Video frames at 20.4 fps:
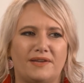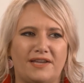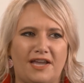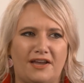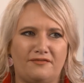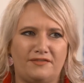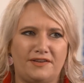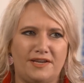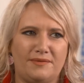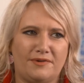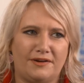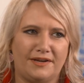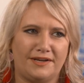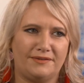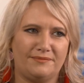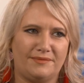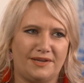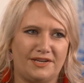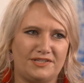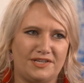McCafferty,
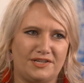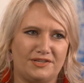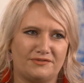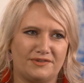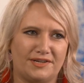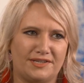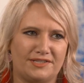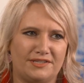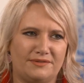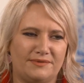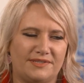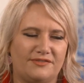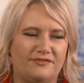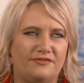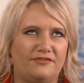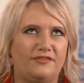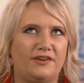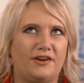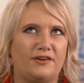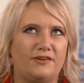my managing director, was
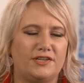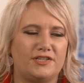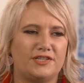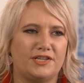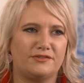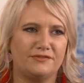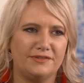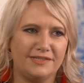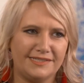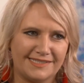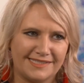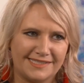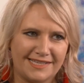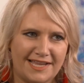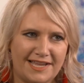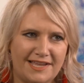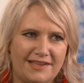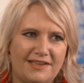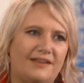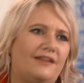very generous.
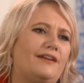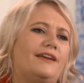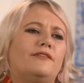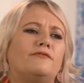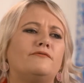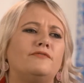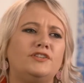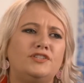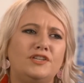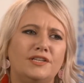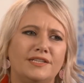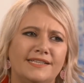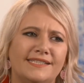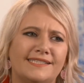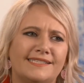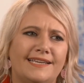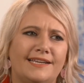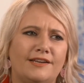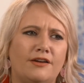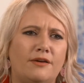I originally
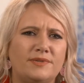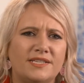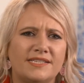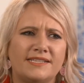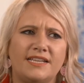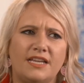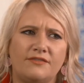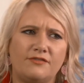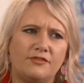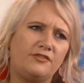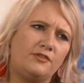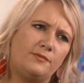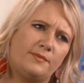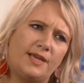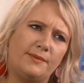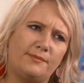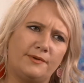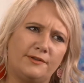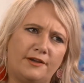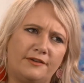said, I'm just going to have a few
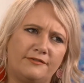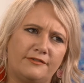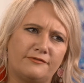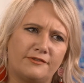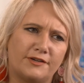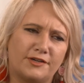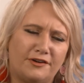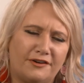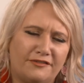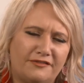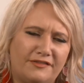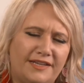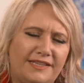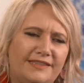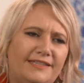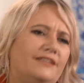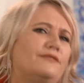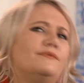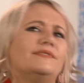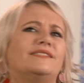people over for a coffee,
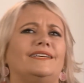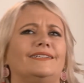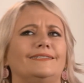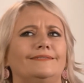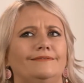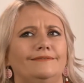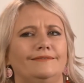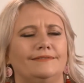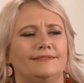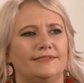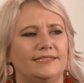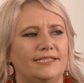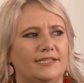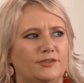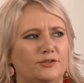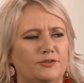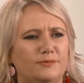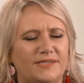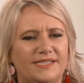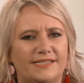and then it was like,
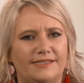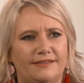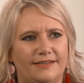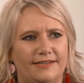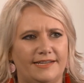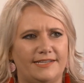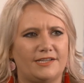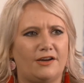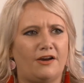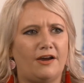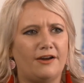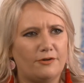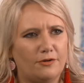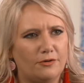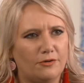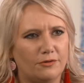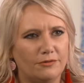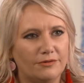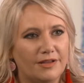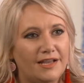oops, I need to hire a
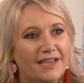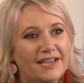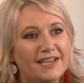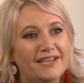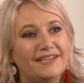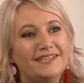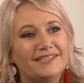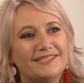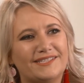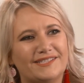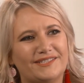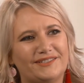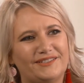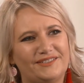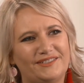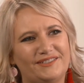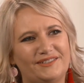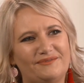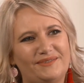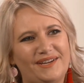hall.
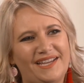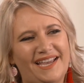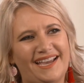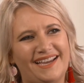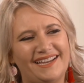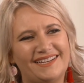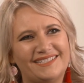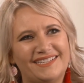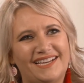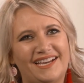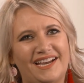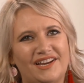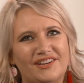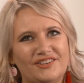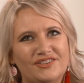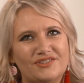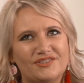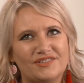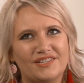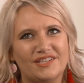So we had
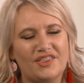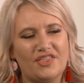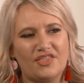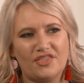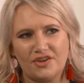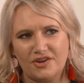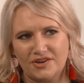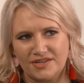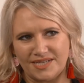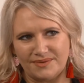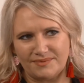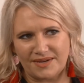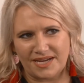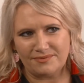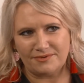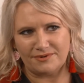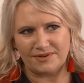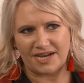130 people